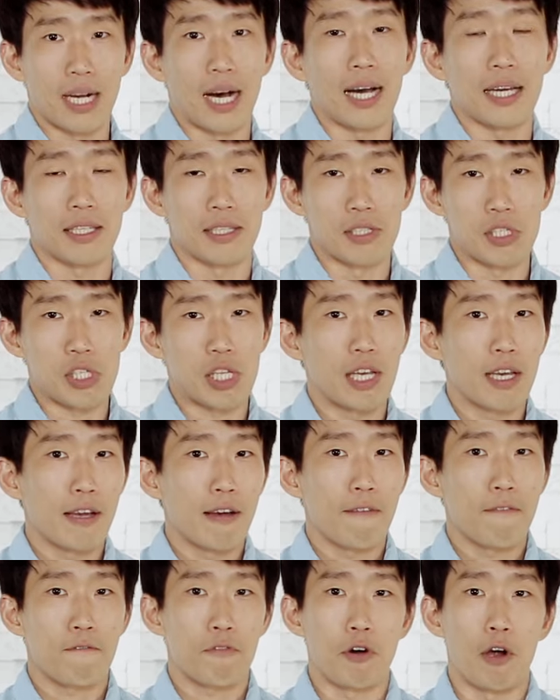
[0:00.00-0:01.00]
guidance
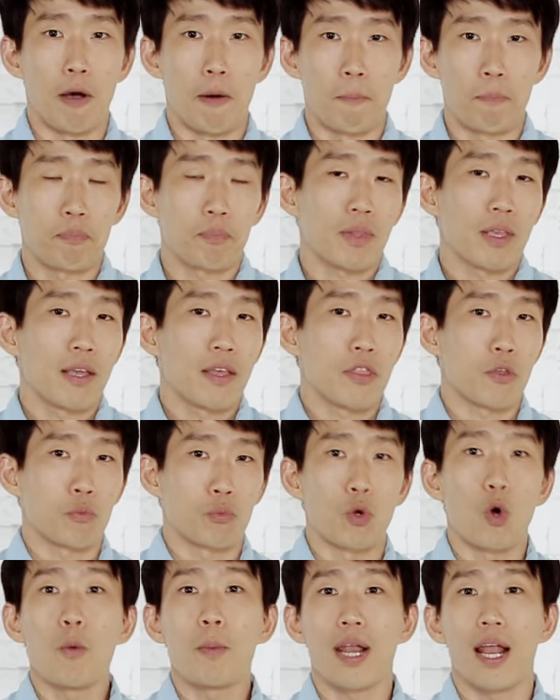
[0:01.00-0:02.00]
from the
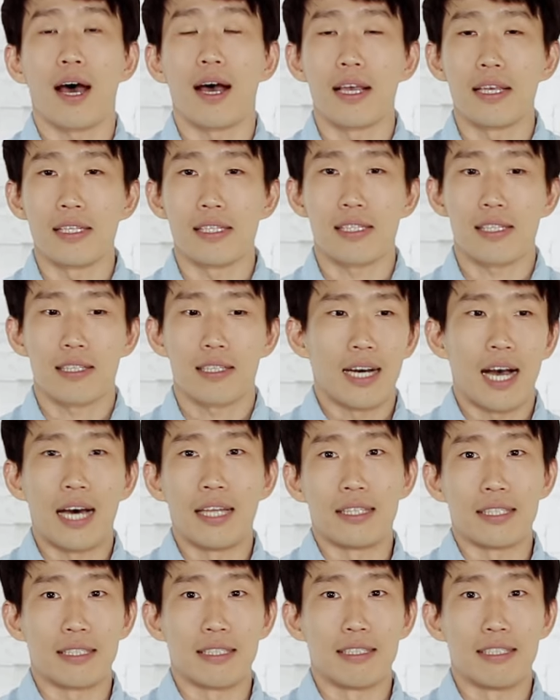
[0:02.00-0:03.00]
romanized
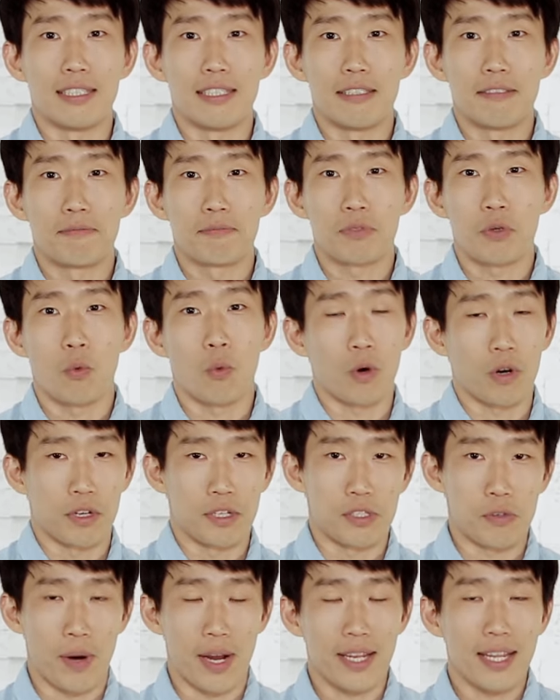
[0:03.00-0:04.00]
Hangul
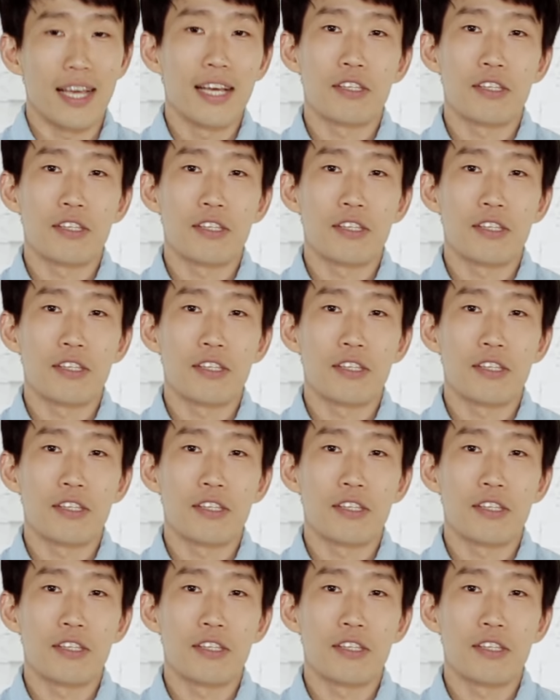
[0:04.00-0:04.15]
words, right?